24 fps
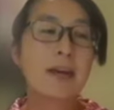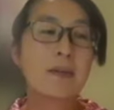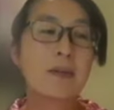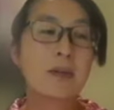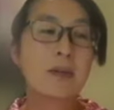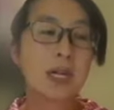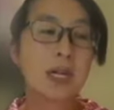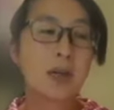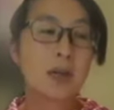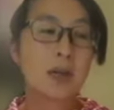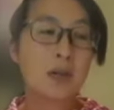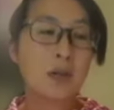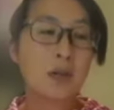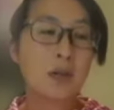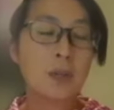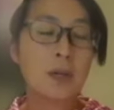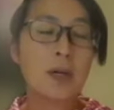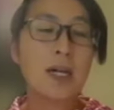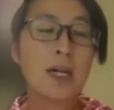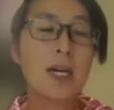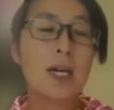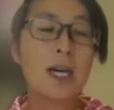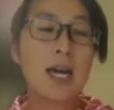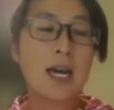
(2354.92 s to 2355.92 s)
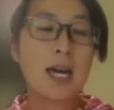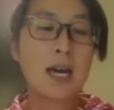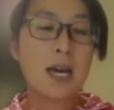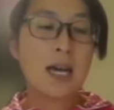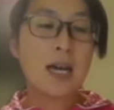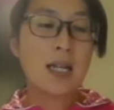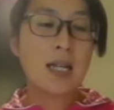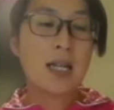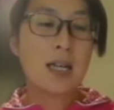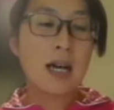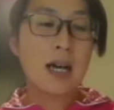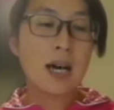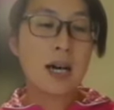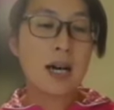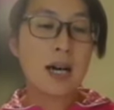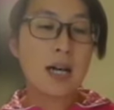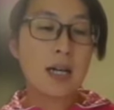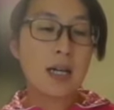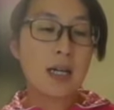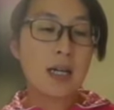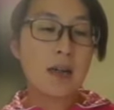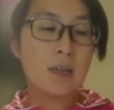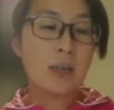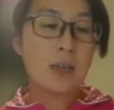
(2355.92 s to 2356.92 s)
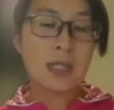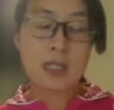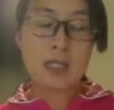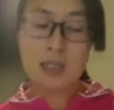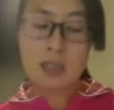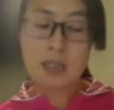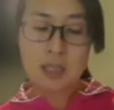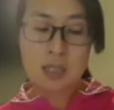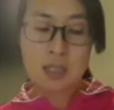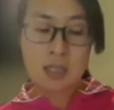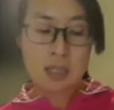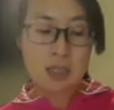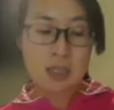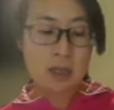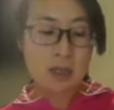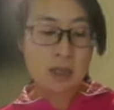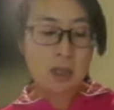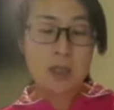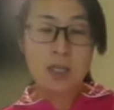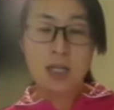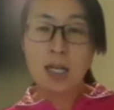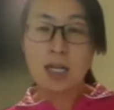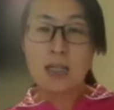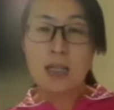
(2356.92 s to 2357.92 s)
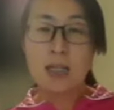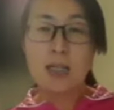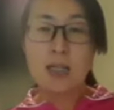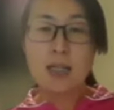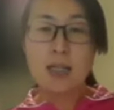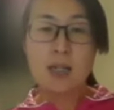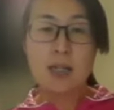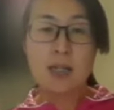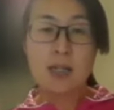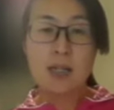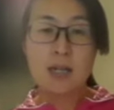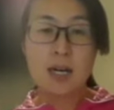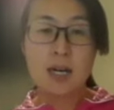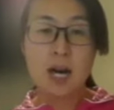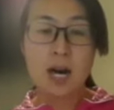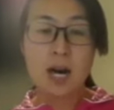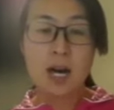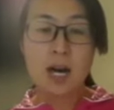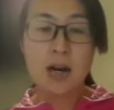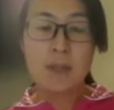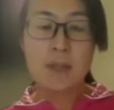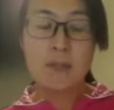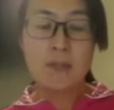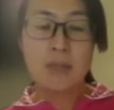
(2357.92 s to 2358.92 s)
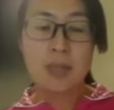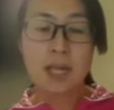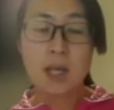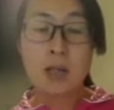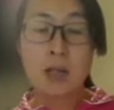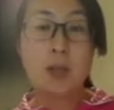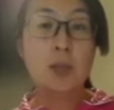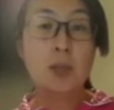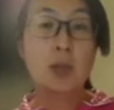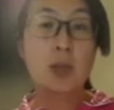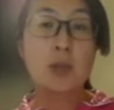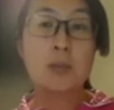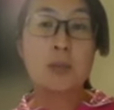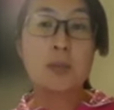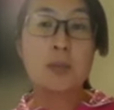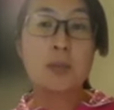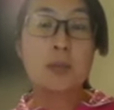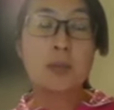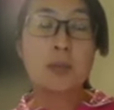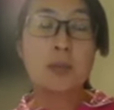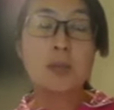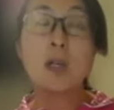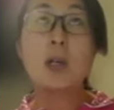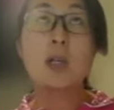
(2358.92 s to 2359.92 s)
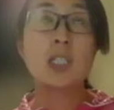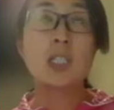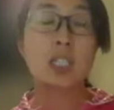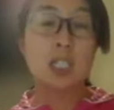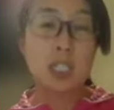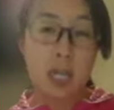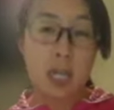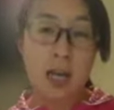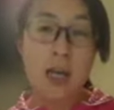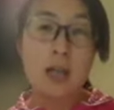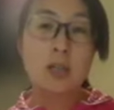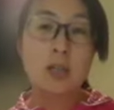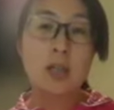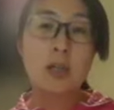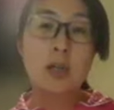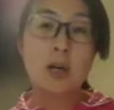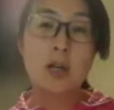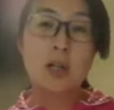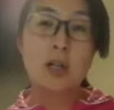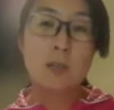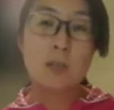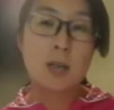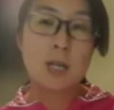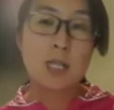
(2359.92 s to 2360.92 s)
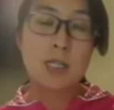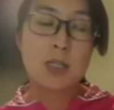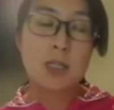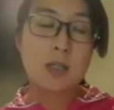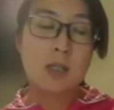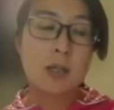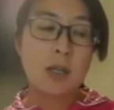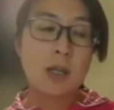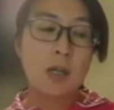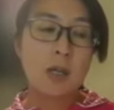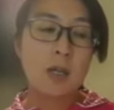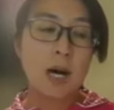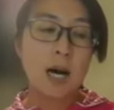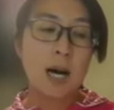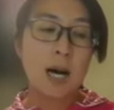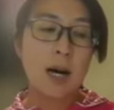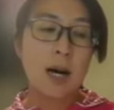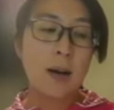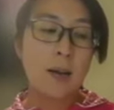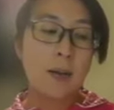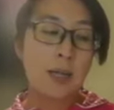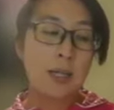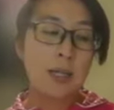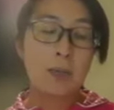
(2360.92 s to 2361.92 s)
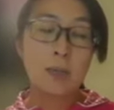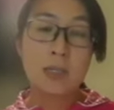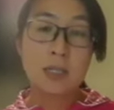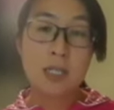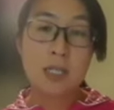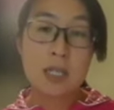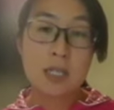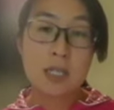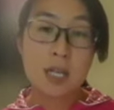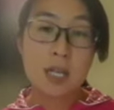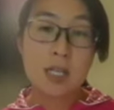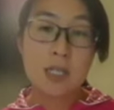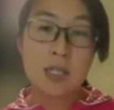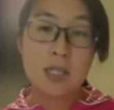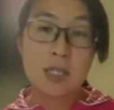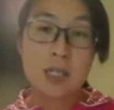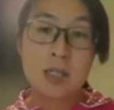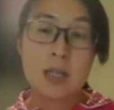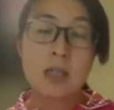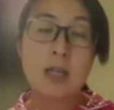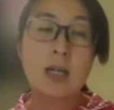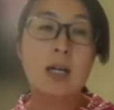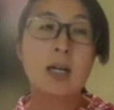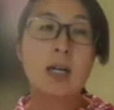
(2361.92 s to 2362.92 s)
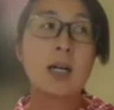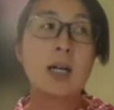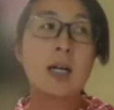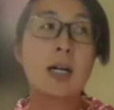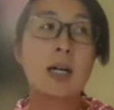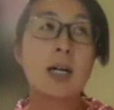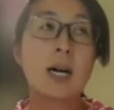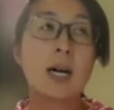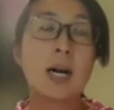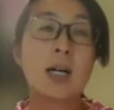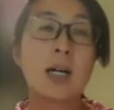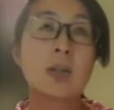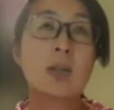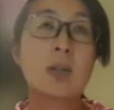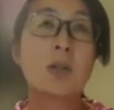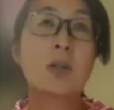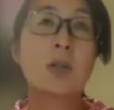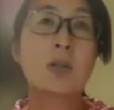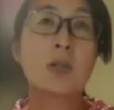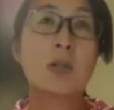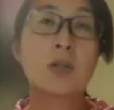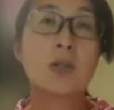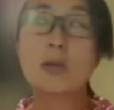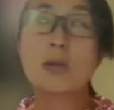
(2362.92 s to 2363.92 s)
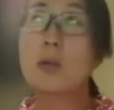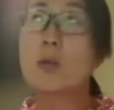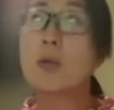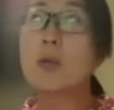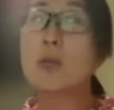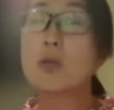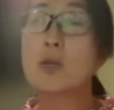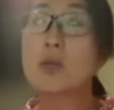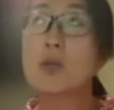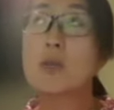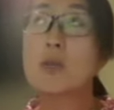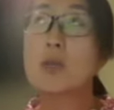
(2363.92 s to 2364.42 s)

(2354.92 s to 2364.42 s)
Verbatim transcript: for the group. And I basically created, um, a group, not shared documents, uh, like a presentation, a Google, Google,